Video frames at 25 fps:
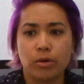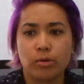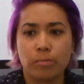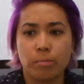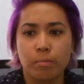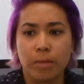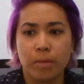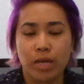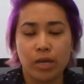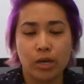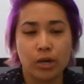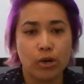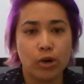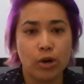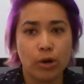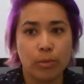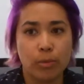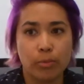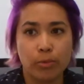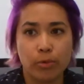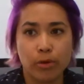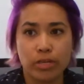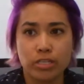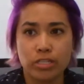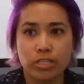Mega
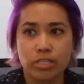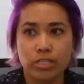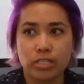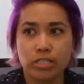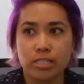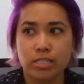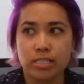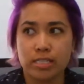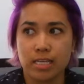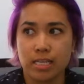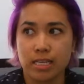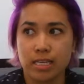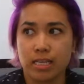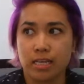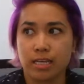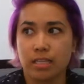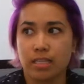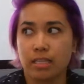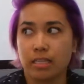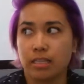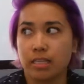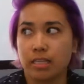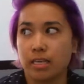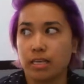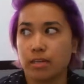corporations say
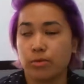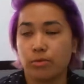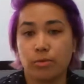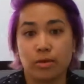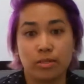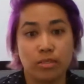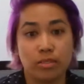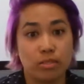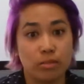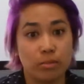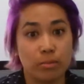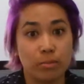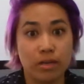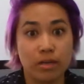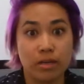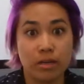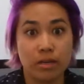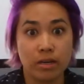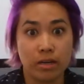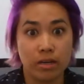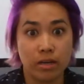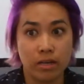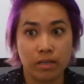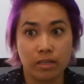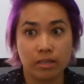that they want to be
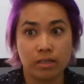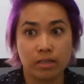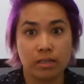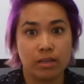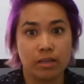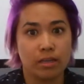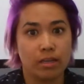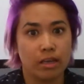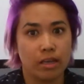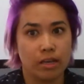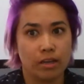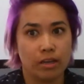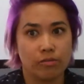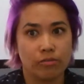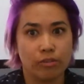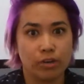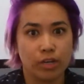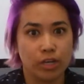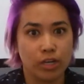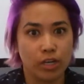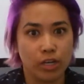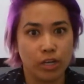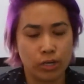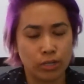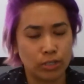on
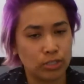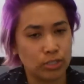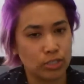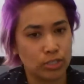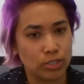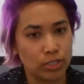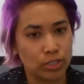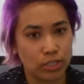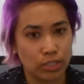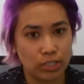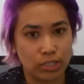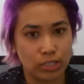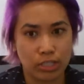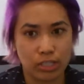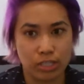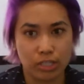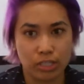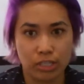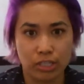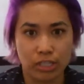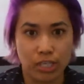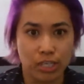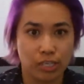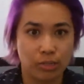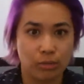every continent
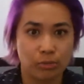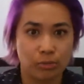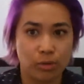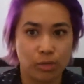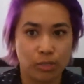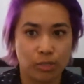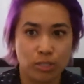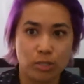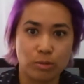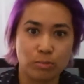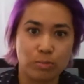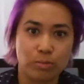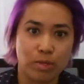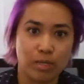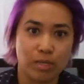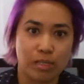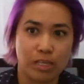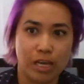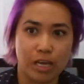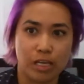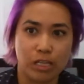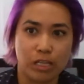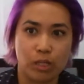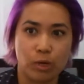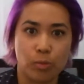and they want to be
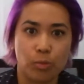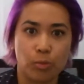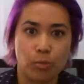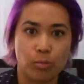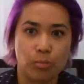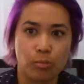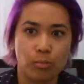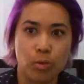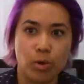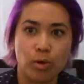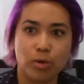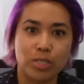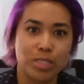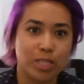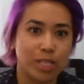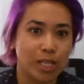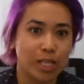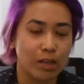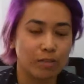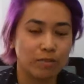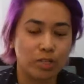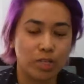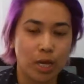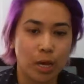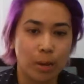like the most
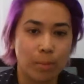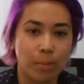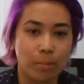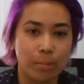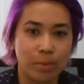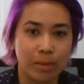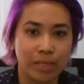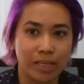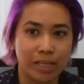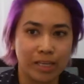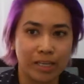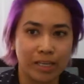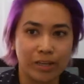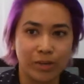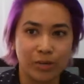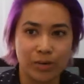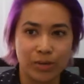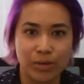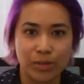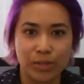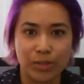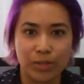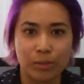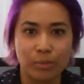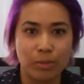loved company
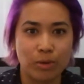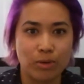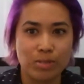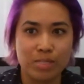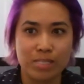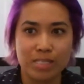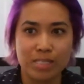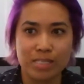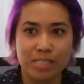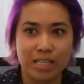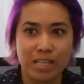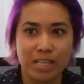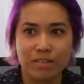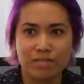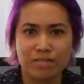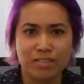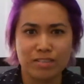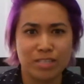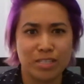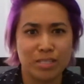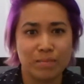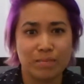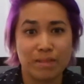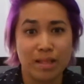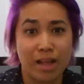or the most loved
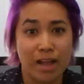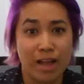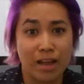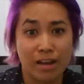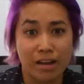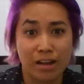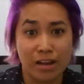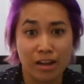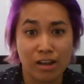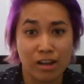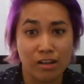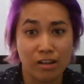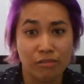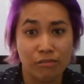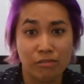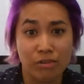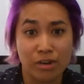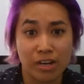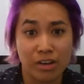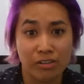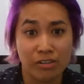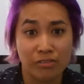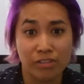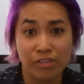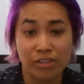supplier of
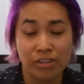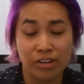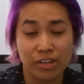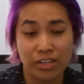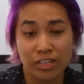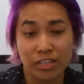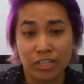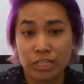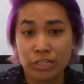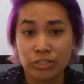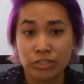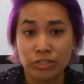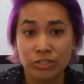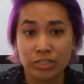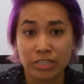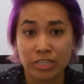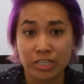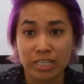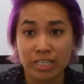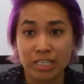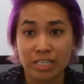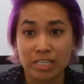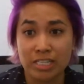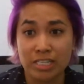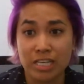whatever their industry
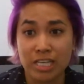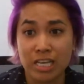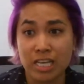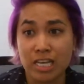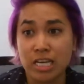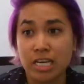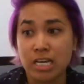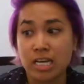is,